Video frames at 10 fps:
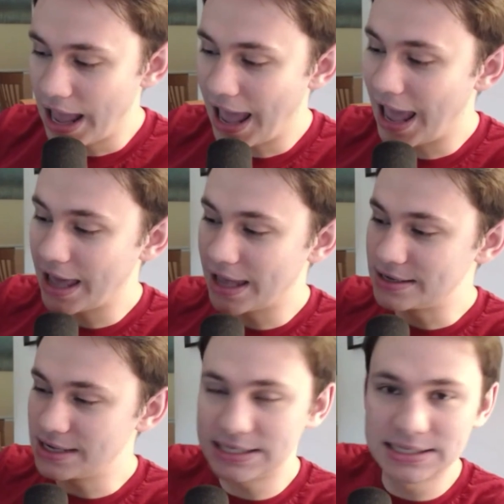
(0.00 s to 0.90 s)

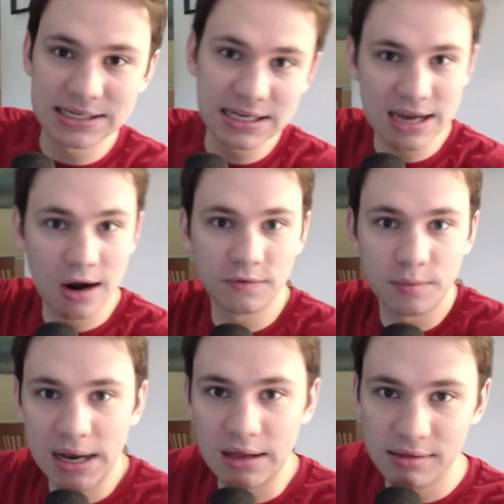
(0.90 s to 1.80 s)
and it seats however
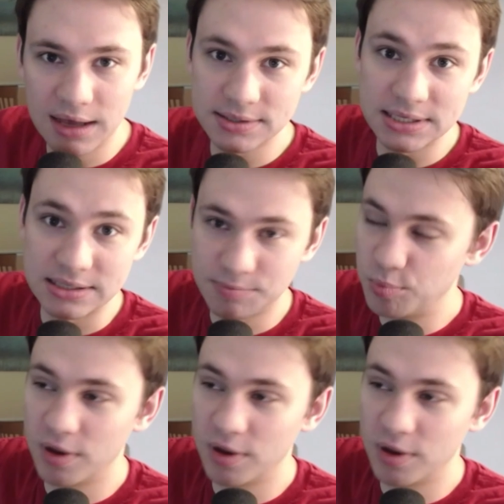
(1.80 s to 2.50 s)
many thousands